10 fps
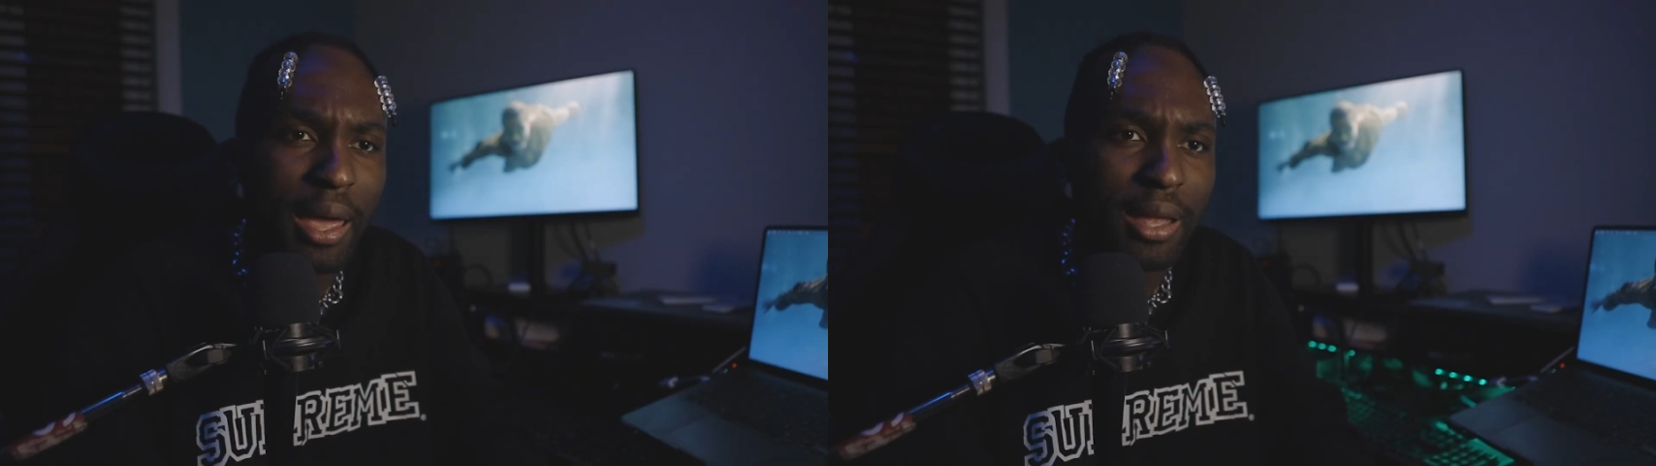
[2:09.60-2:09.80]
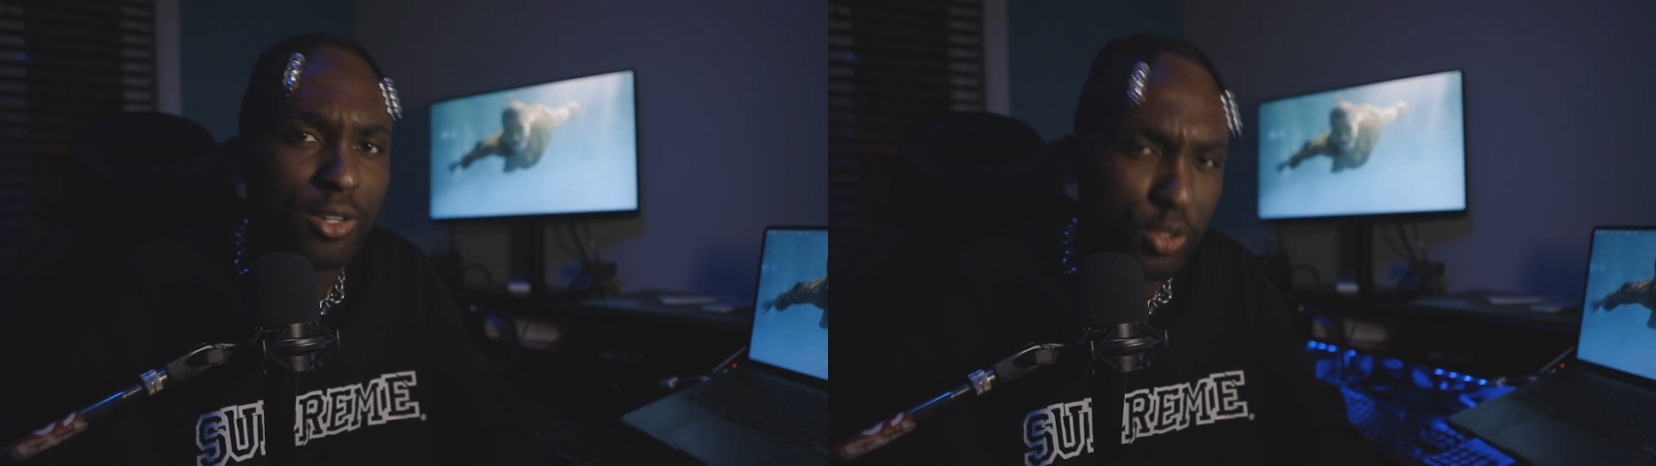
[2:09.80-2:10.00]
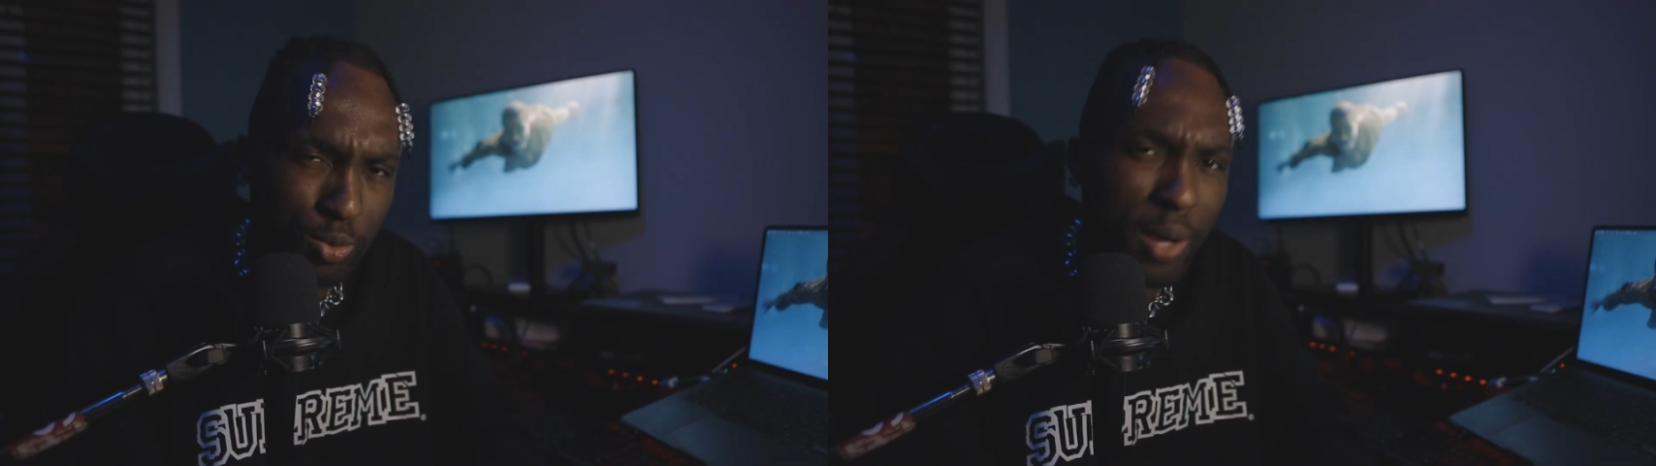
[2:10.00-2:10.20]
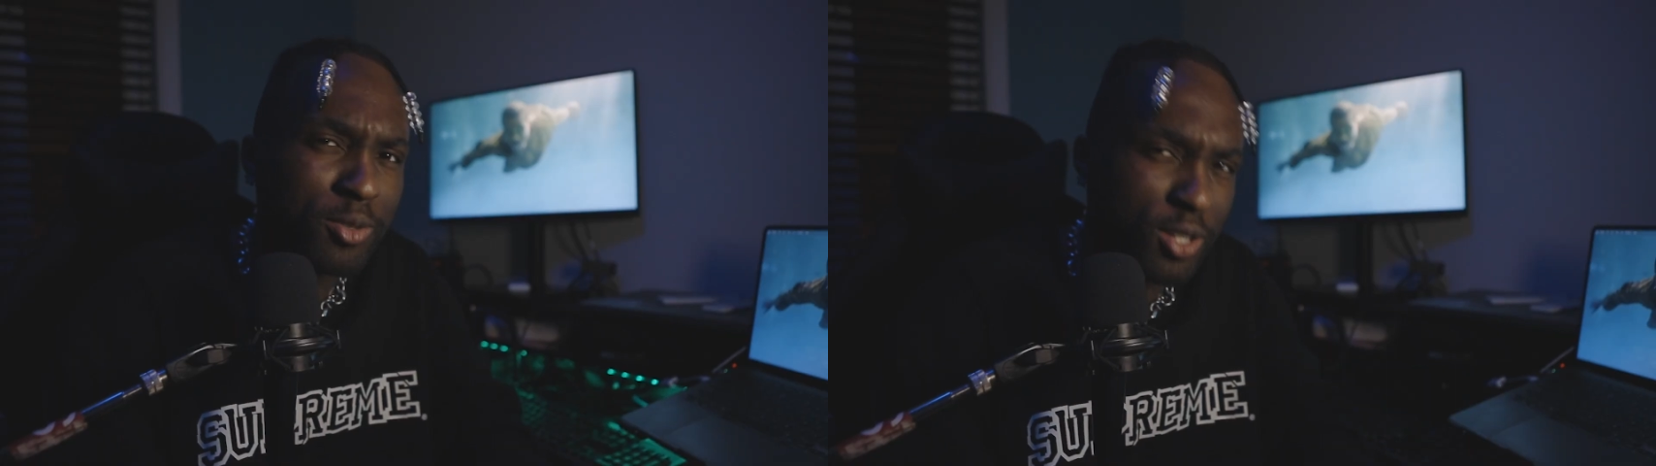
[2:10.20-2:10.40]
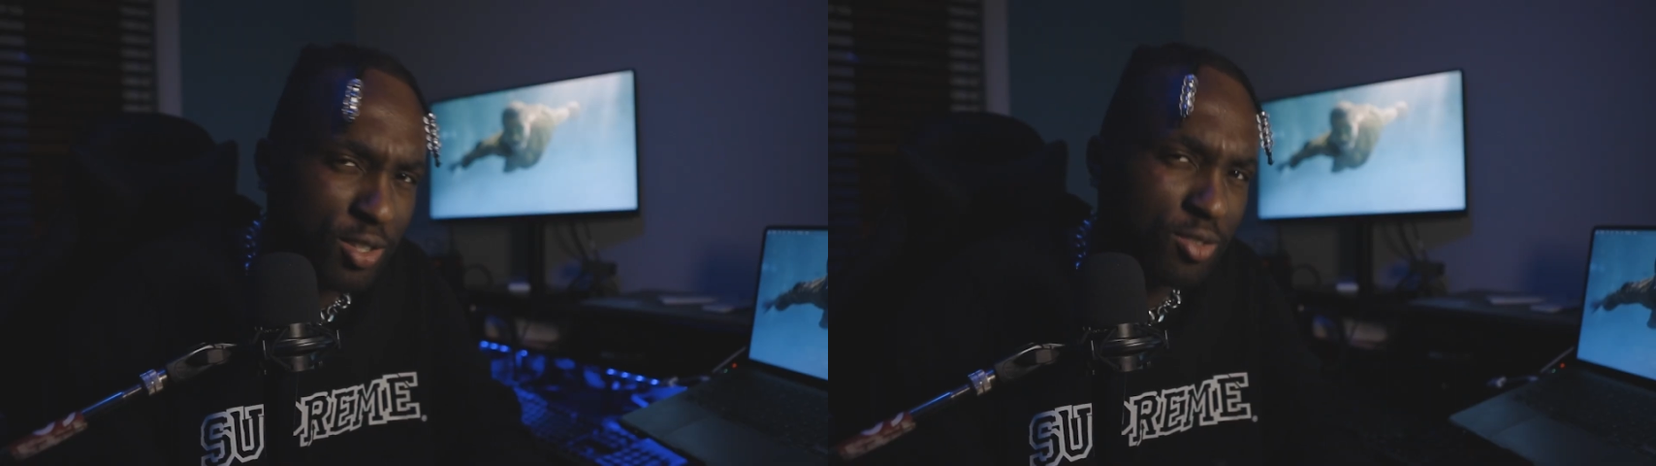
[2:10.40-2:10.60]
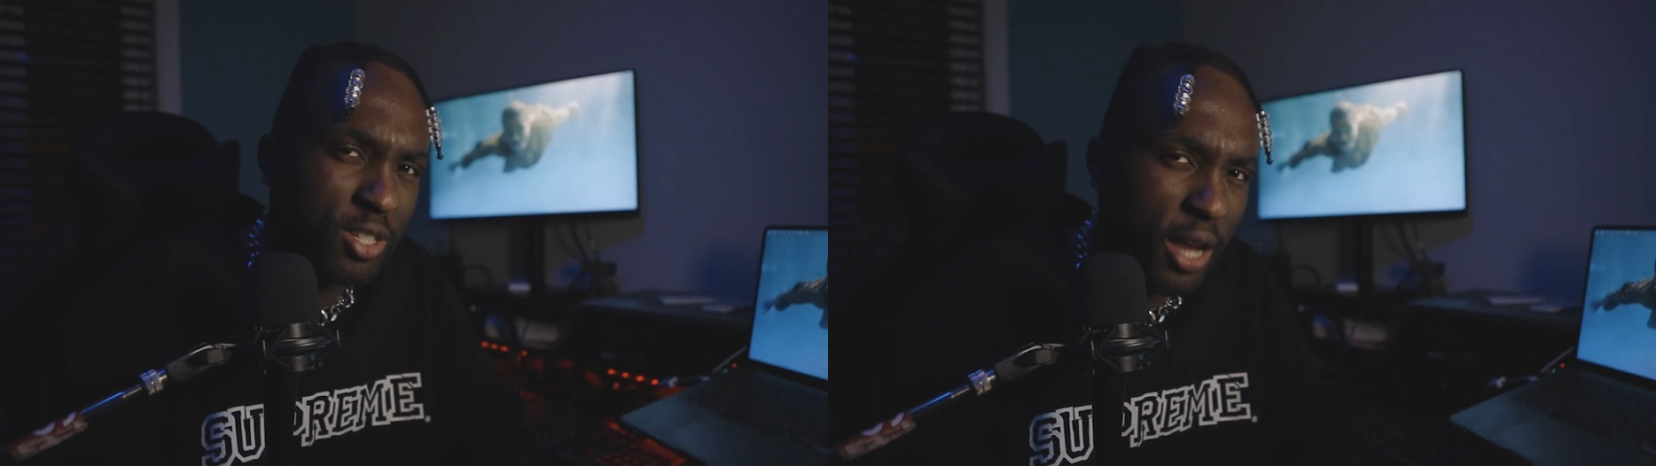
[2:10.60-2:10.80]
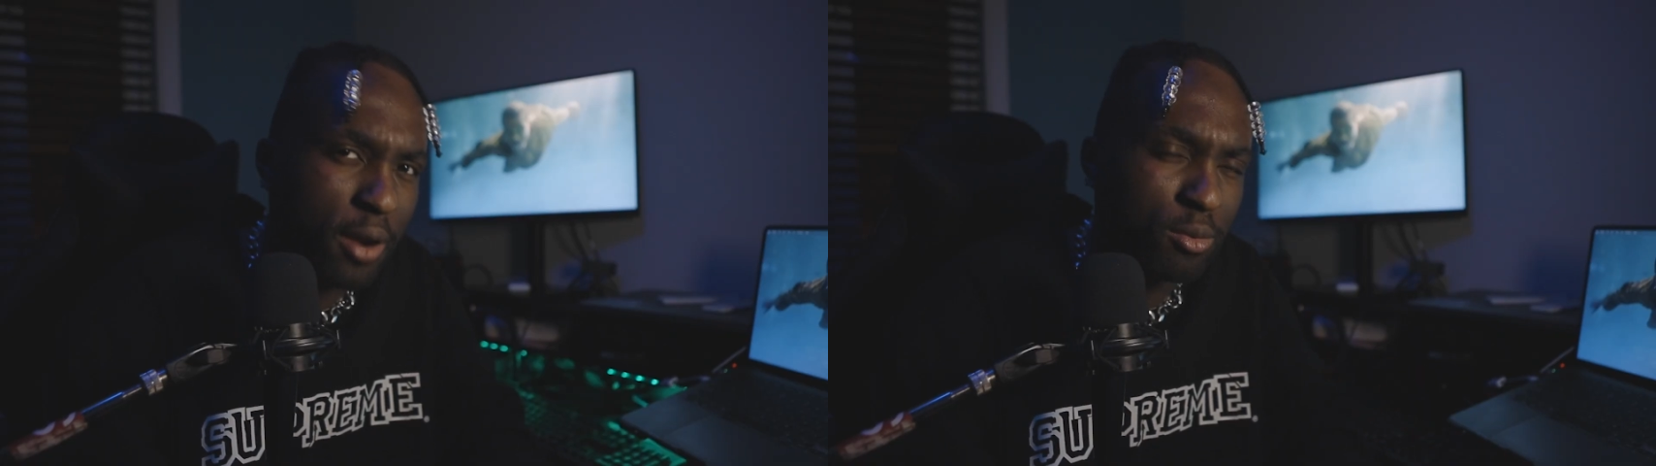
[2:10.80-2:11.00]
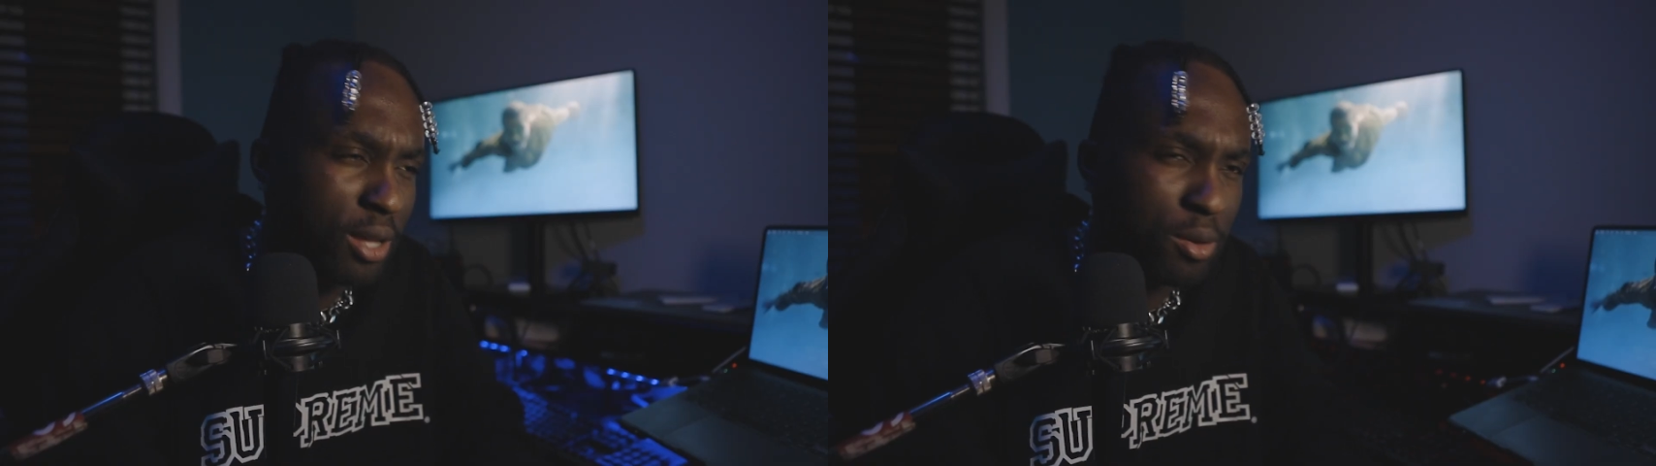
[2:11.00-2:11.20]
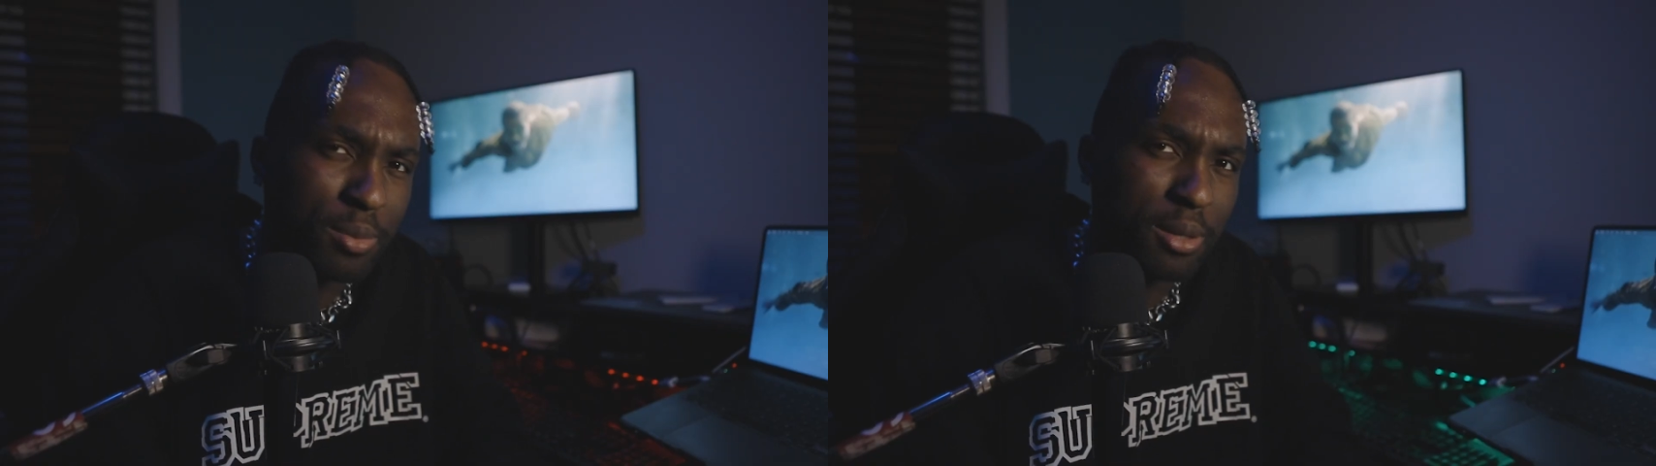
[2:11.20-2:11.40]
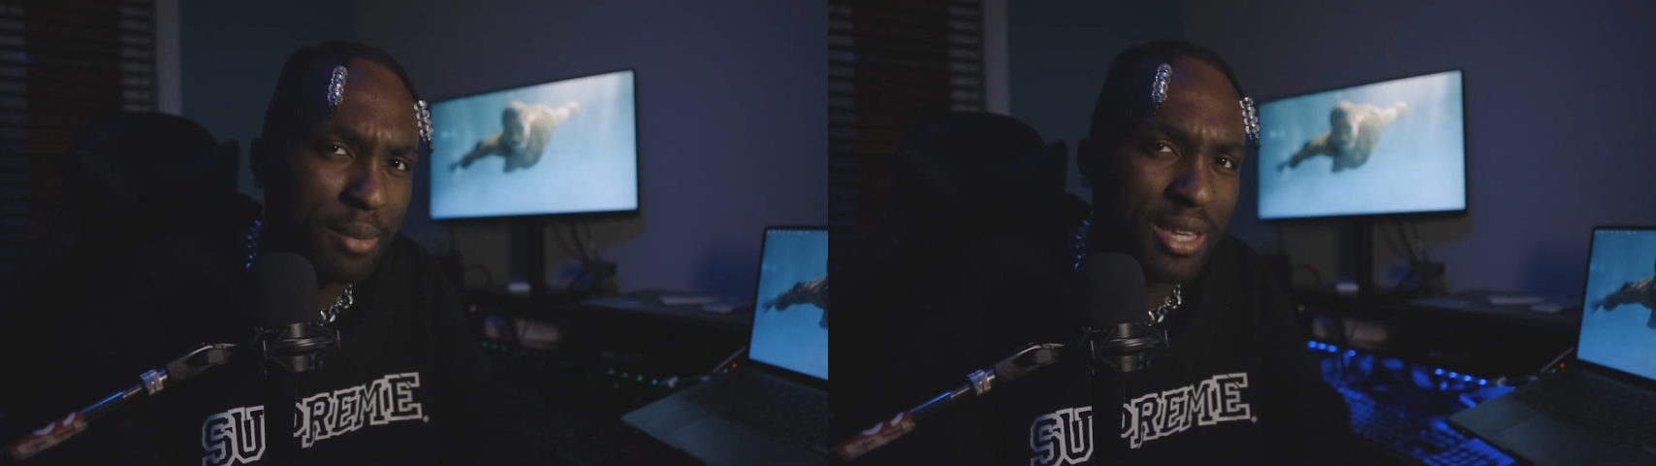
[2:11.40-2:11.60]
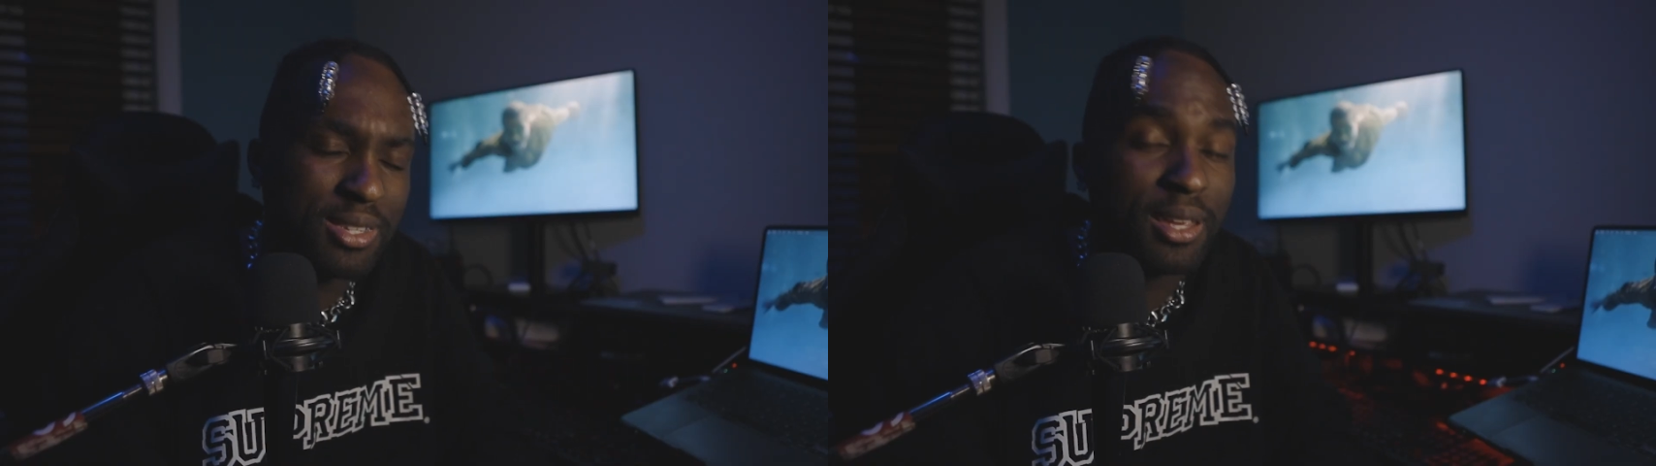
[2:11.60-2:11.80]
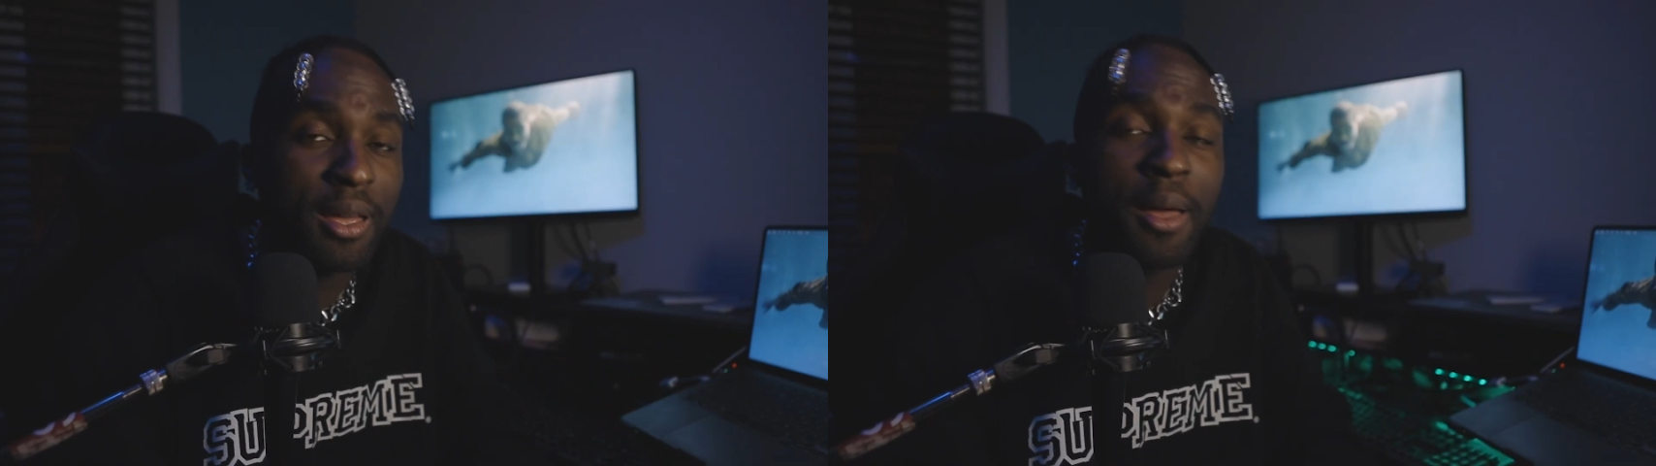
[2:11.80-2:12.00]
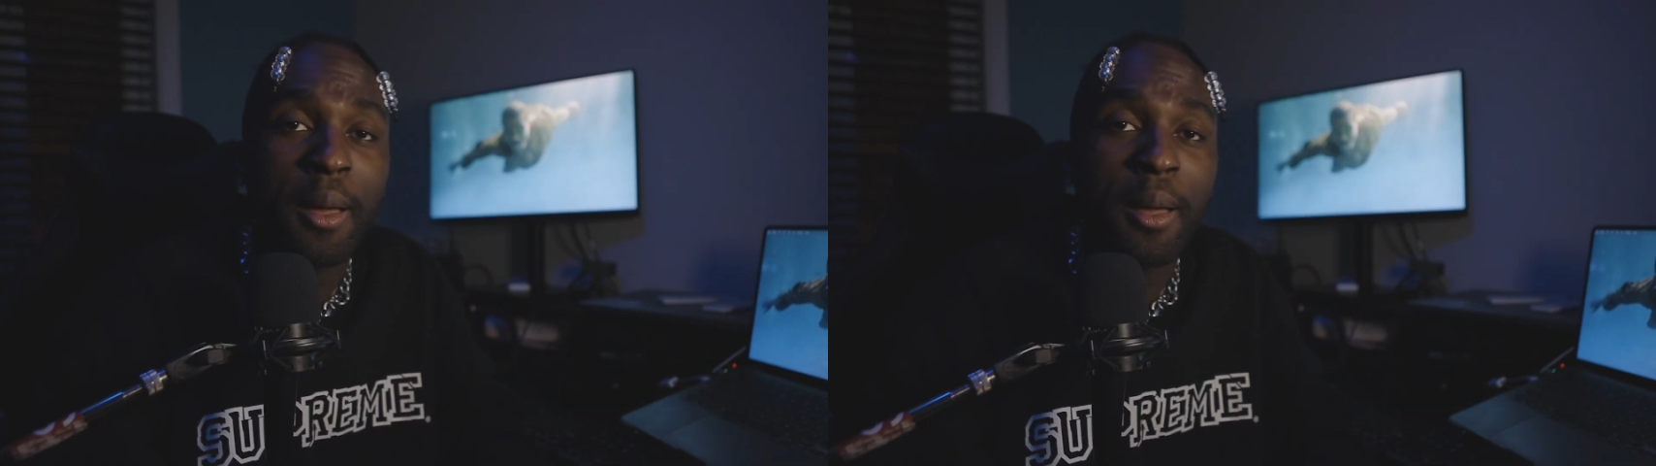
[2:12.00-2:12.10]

and subscribe to this channel. That would be amazing.